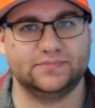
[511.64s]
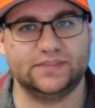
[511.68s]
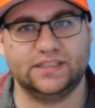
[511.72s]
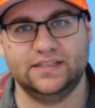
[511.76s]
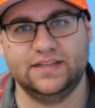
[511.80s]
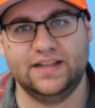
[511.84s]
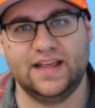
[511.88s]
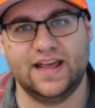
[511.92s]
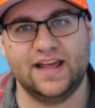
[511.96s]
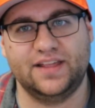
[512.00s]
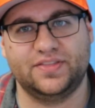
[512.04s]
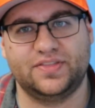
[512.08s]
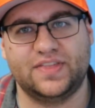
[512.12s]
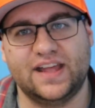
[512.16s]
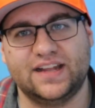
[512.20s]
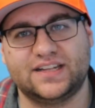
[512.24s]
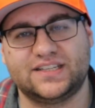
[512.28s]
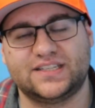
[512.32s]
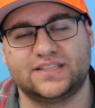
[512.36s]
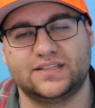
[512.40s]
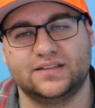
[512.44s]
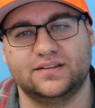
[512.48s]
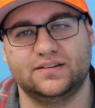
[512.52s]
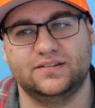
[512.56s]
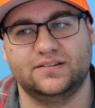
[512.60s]
yeah,
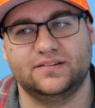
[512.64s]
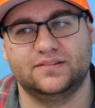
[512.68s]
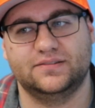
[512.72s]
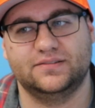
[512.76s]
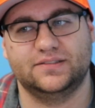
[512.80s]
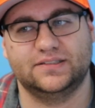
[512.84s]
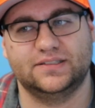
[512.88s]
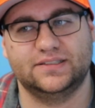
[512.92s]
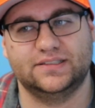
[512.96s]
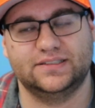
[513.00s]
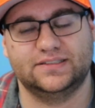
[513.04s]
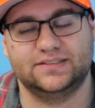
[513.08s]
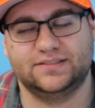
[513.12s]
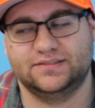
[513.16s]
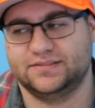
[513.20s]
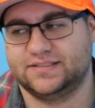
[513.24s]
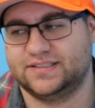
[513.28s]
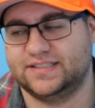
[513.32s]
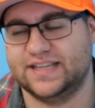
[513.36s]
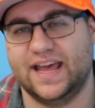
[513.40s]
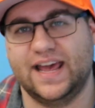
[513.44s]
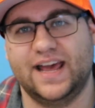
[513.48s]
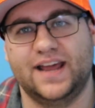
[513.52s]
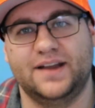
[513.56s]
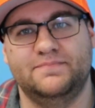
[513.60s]
that's
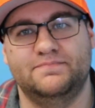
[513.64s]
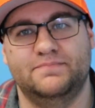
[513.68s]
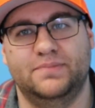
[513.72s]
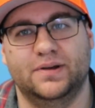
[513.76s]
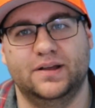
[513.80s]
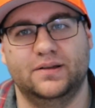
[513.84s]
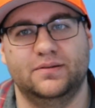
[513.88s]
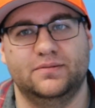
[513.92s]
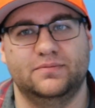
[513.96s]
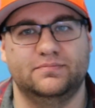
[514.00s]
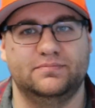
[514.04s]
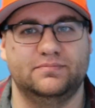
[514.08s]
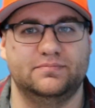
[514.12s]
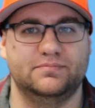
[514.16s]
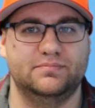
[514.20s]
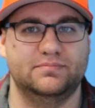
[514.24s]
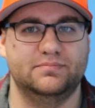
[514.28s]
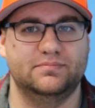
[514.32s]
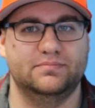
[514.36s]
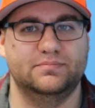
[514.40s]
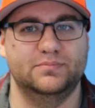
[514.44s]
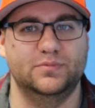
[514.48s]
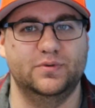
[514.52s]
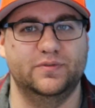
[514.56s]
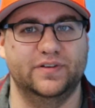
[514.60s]
sad, but
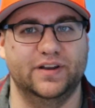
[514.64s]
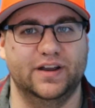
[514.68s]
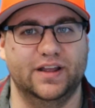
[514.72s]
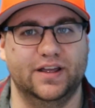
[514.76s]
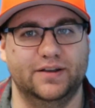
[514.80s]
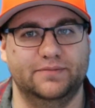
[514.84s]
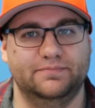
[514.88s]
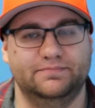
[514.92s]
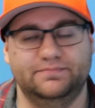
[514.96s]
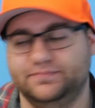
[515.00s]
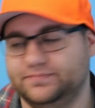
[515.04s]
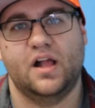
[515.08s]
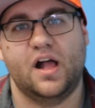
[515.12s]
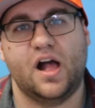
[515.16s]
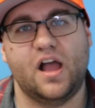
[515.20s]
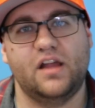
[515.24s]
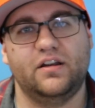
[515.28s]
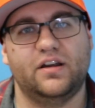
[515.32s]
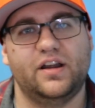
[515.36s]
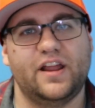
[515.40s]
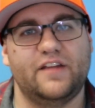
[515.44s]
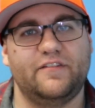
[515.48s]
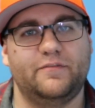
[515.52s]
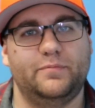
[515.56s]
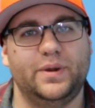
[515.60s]
moving on.
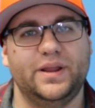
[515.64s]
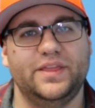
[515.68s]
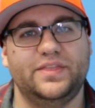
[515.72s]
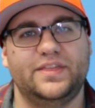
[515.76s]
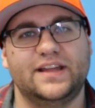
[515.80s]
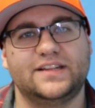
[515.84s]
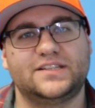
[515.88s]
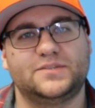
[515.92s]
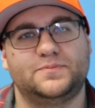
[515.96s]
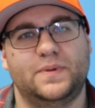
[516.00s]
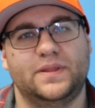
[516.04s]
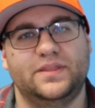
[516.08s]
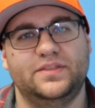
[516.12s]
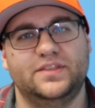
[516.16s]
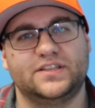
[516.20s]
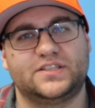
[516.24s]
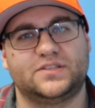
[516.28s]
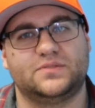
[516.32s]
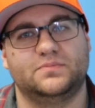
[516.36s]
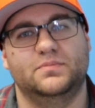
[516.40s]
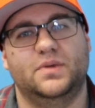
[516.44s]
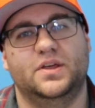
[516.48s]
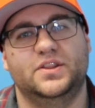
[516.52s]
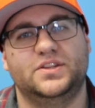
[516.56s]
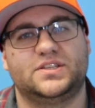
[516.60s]
Alright everybody, that's been
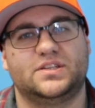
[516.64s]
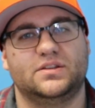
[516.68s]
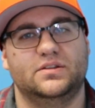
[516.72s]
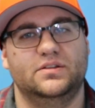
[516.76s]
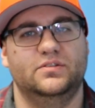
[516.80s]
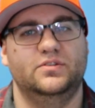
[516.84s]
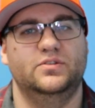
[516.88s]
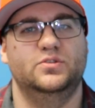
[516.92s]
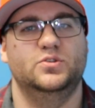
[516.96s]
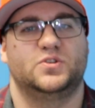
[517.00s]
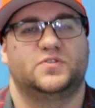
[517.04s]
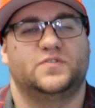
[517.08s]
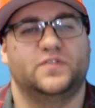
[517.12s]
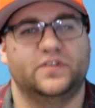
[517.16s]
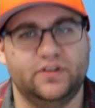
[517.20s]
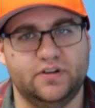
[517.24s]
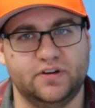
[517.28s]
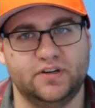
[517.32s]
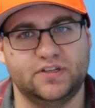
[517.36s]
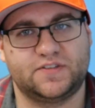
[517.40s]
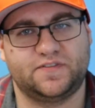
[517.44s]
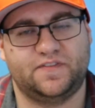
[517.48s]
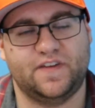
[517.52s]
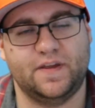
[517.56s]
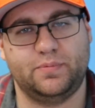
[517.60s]
this month's News for
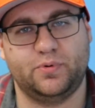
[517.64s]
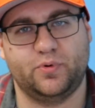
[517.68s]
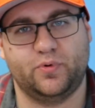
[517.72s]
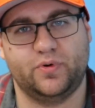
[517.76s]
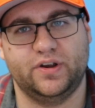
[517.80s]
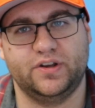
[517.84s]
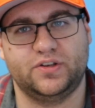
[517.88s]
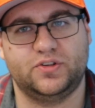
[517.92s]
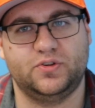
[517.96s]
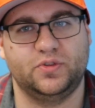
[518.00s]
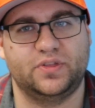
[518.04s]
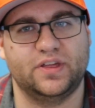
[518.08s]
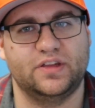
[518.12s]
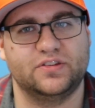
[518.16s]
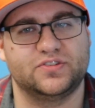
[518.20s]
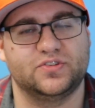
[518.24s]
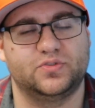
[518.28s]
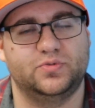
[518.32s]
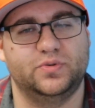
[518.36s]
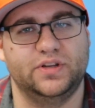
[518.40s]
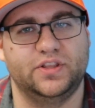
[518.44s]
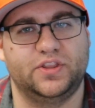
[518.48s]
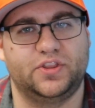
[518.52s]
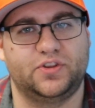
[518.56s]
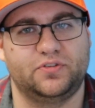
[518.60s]
Nerds, February
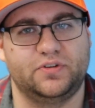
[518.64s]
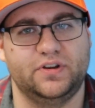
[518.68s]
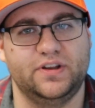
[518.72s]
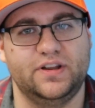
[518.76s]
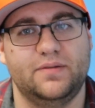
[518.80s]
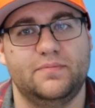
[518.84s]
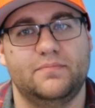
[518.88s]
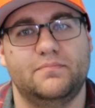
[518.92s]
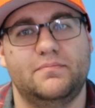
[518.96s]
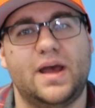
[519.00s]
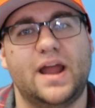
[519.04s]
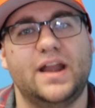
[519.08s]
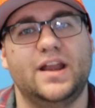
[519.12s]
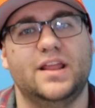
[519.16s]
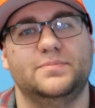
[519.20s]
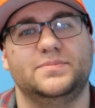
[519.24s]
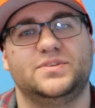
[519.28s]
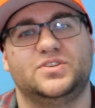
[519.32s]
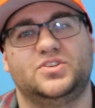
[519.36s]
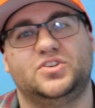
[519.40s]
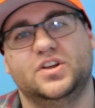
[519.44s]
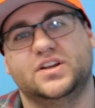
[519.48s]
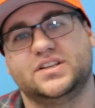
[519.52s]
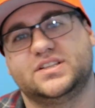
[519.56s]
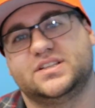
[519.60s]
2023. My name
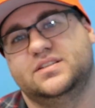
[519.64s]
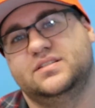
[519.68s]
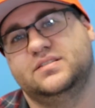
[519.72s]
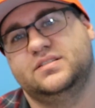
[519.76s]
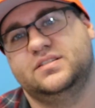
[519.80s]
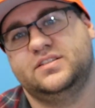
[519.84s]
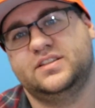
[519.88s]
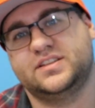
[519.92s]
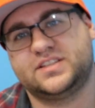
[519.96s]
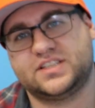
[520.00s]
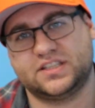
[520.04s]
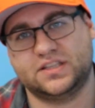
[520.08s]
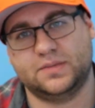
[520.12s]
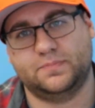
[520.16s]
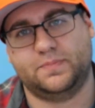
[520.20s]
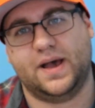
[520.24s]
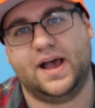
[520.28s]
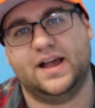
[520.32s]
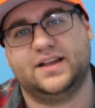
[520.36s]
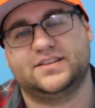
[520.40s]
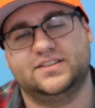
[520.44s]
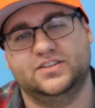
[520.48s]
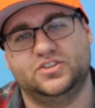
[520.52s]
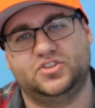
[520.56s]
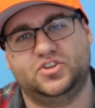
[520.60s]
is Justin, this is the
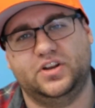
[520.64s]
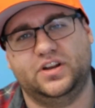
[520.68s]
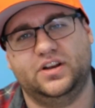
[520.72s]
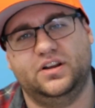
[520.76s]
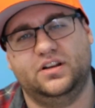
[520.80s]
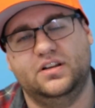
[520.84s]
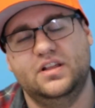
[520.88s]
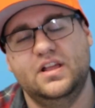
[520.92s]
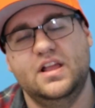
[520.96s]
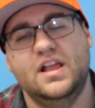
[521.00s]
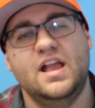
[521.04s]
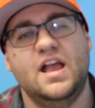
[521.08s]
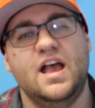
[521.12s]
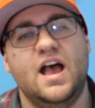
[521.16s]
Boxing Channel.